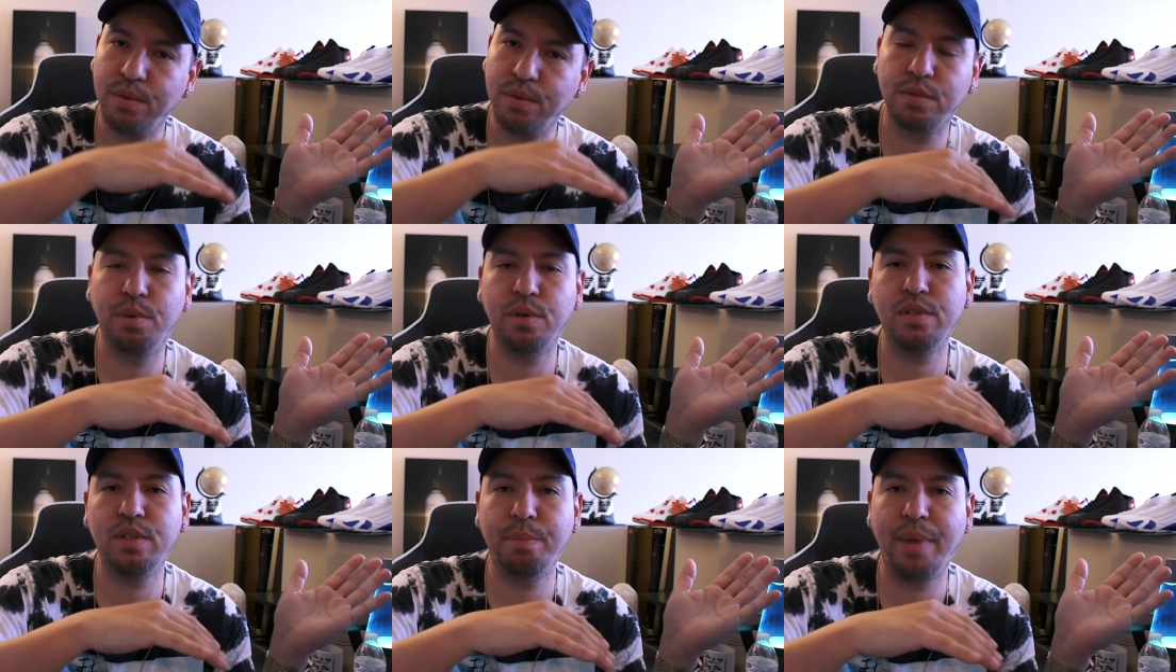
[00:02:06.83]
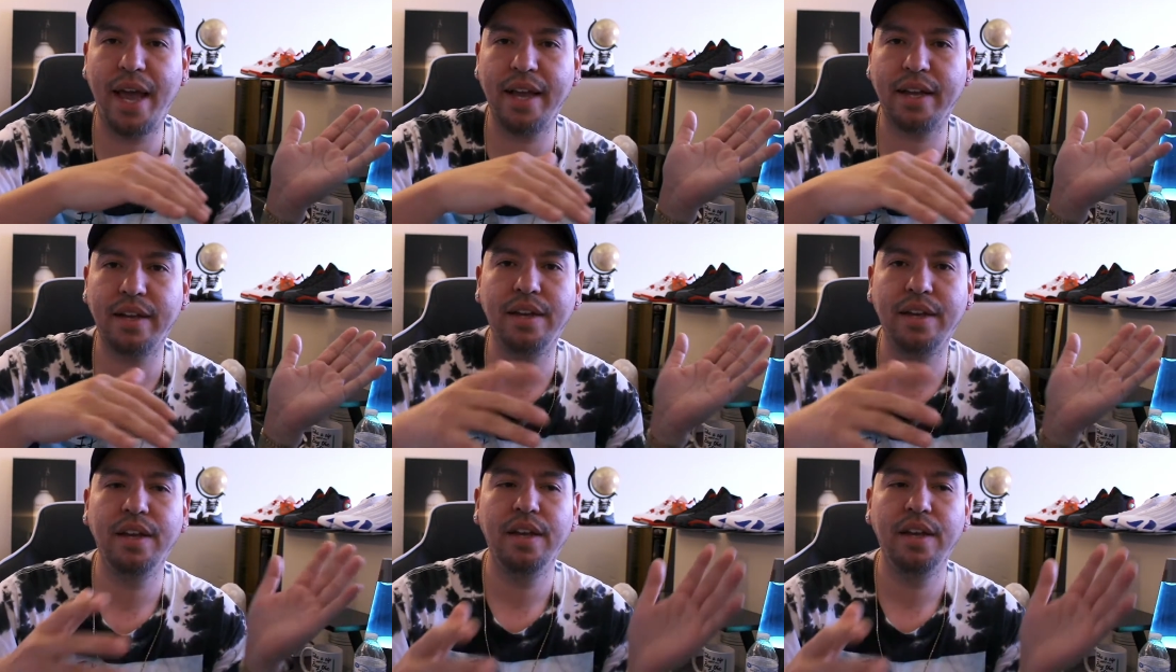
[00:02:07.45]
supposedly back
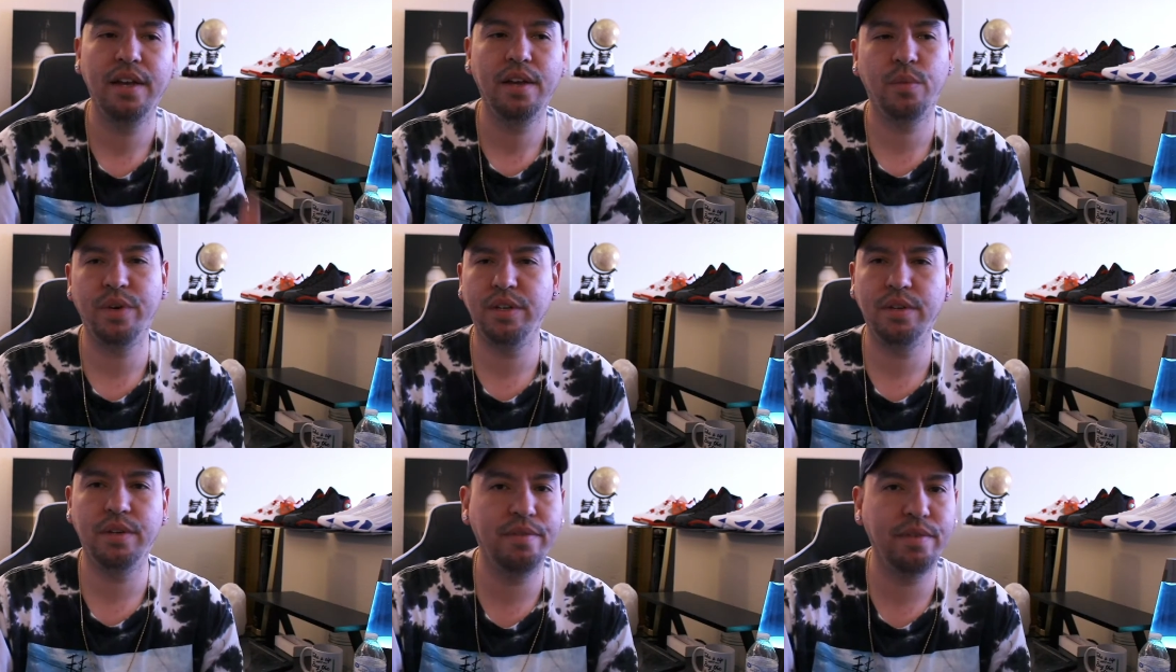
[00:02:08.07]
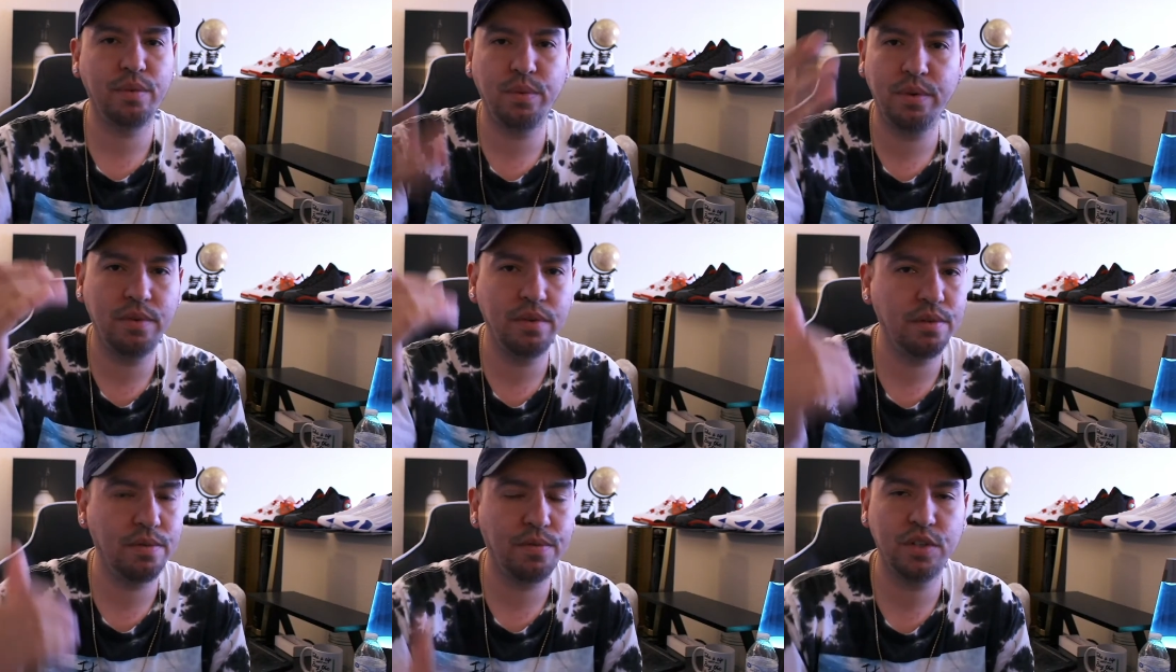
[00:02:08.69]

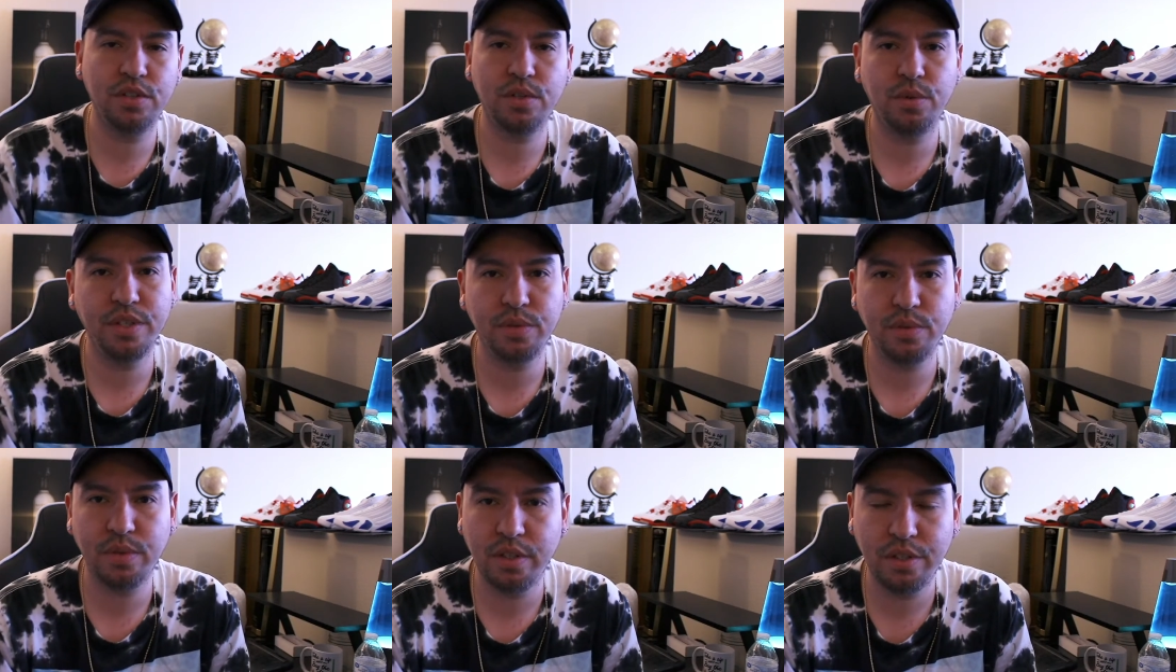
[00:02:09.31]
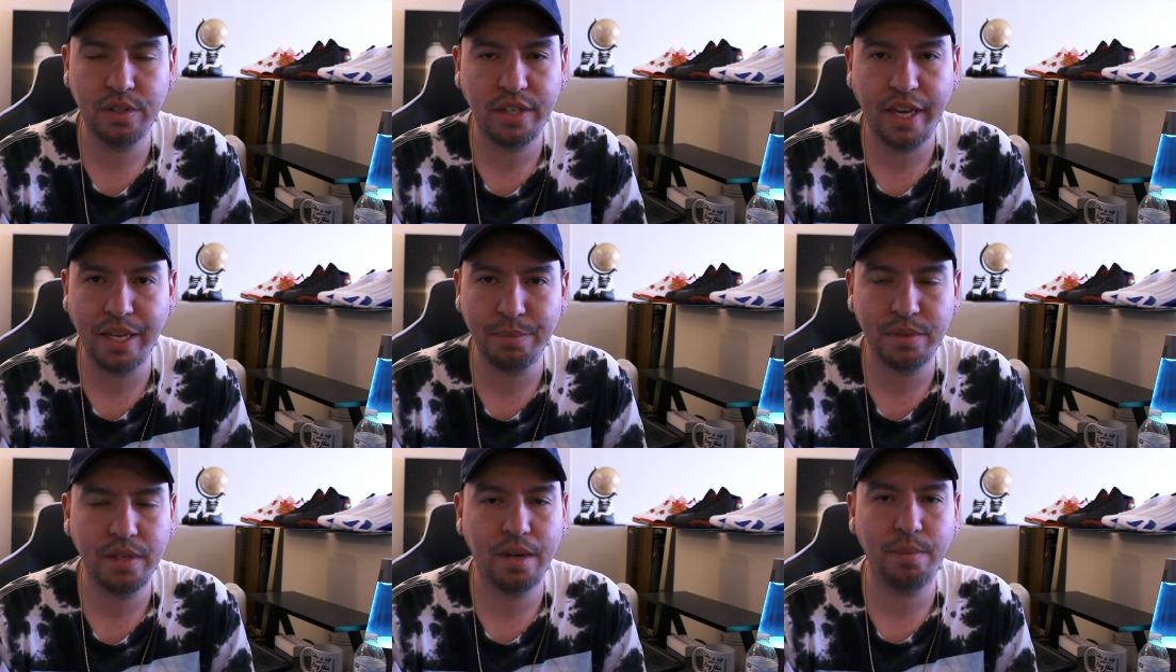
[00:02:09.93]
when the first squeeze with
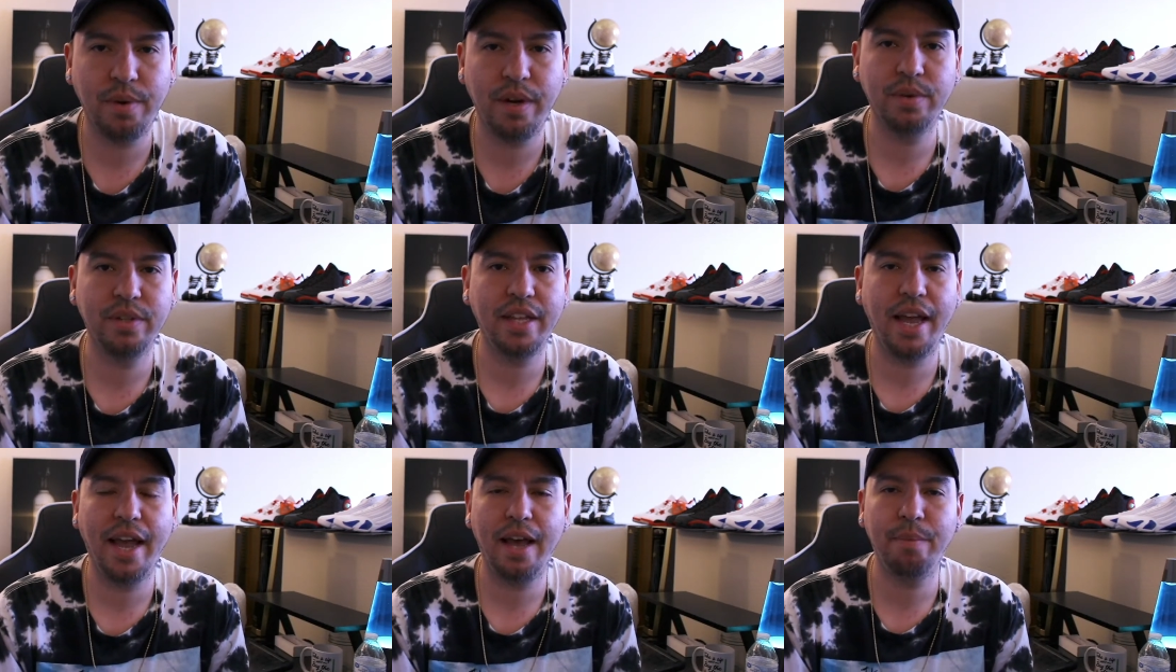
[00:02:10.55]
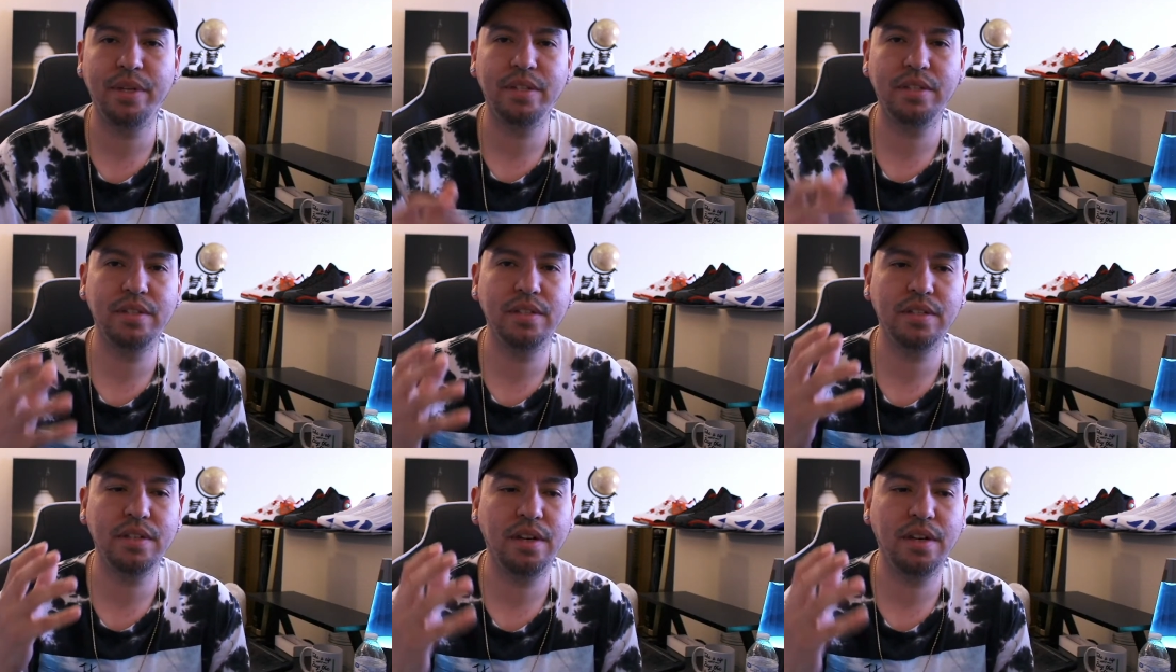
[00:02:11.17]
GameStop, right, when that happened,